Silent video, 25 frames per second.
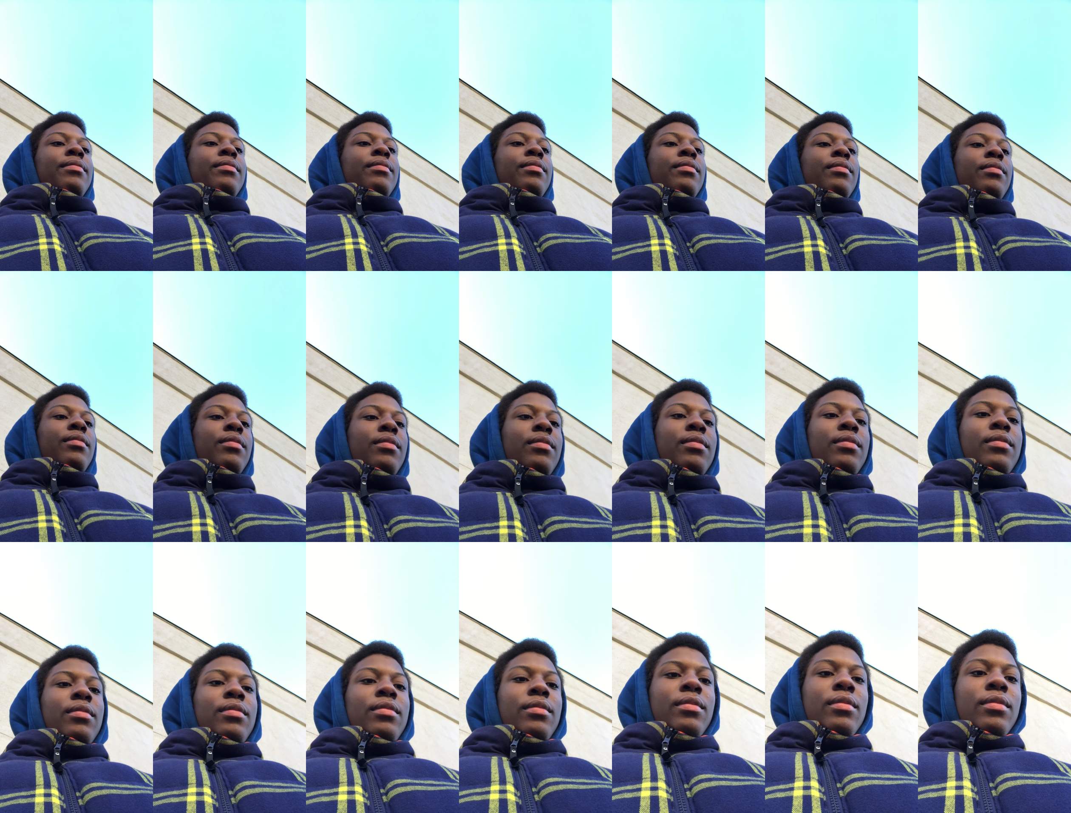
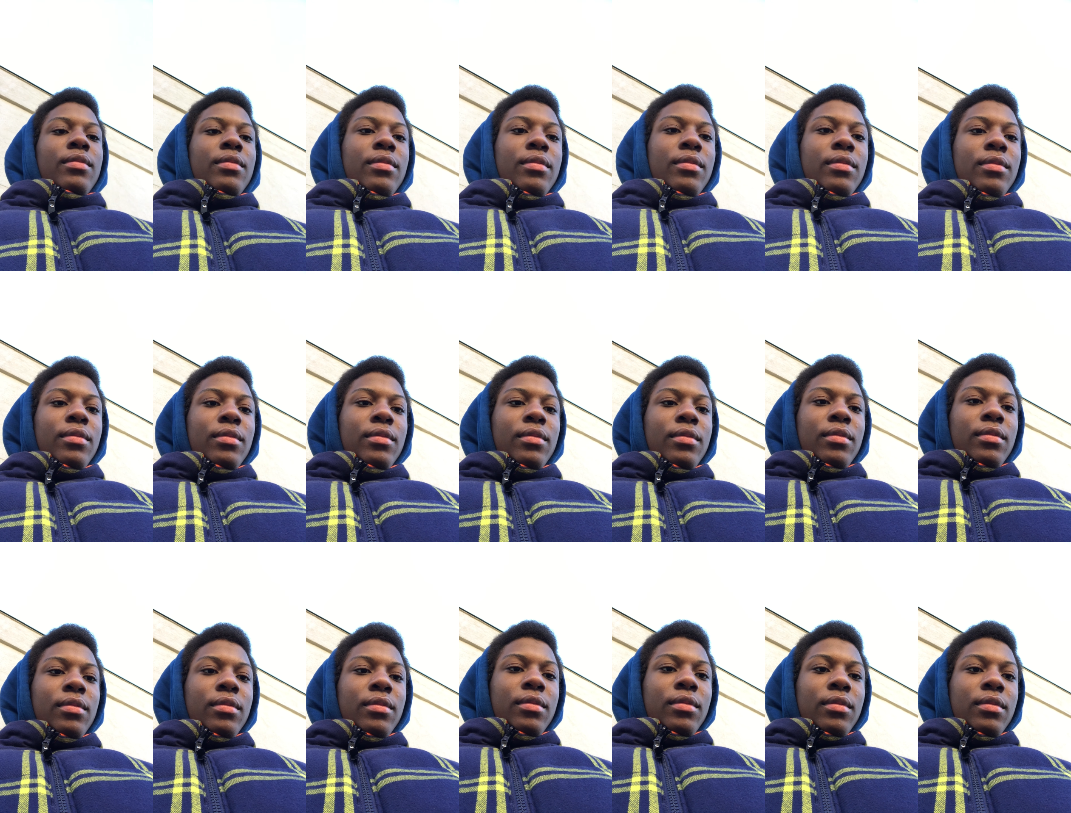
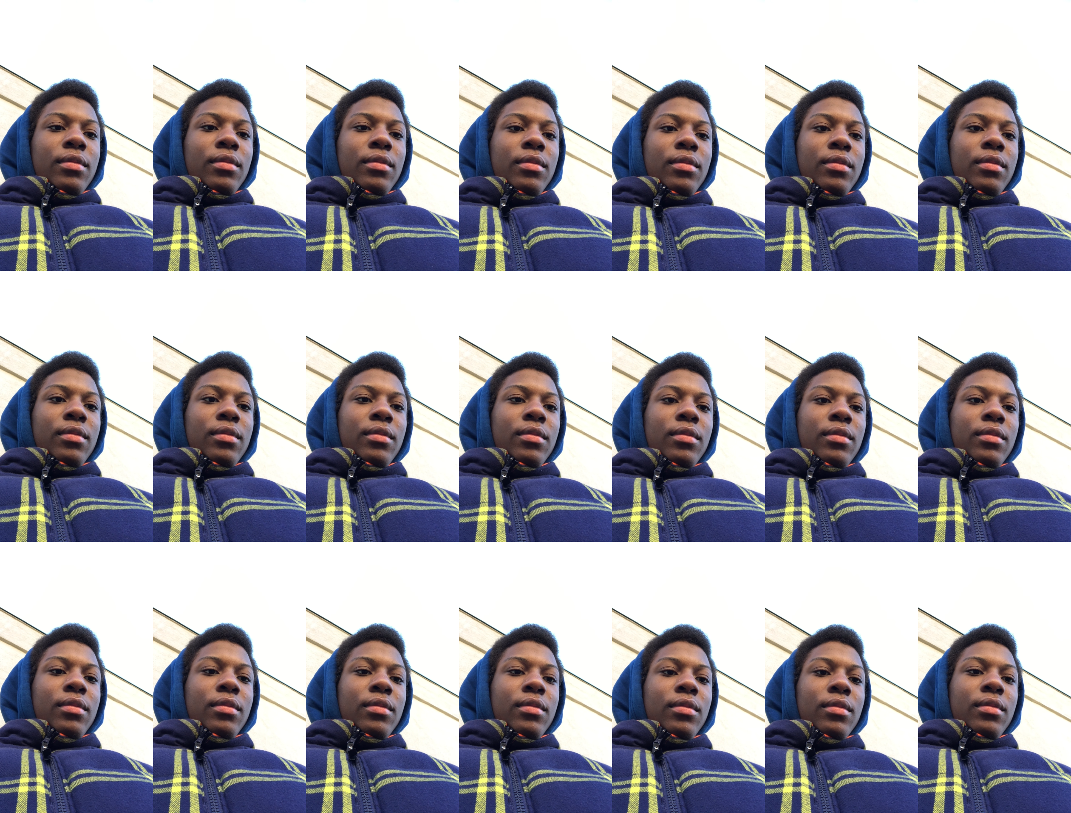
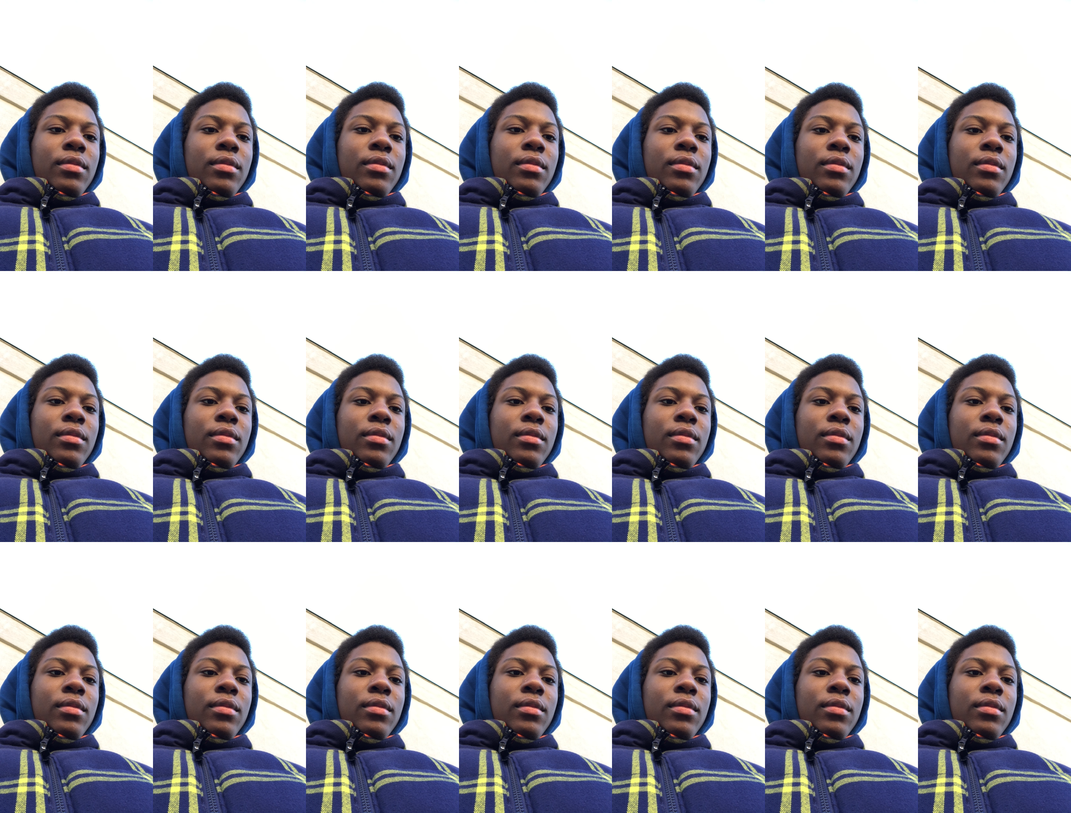Nothing is said.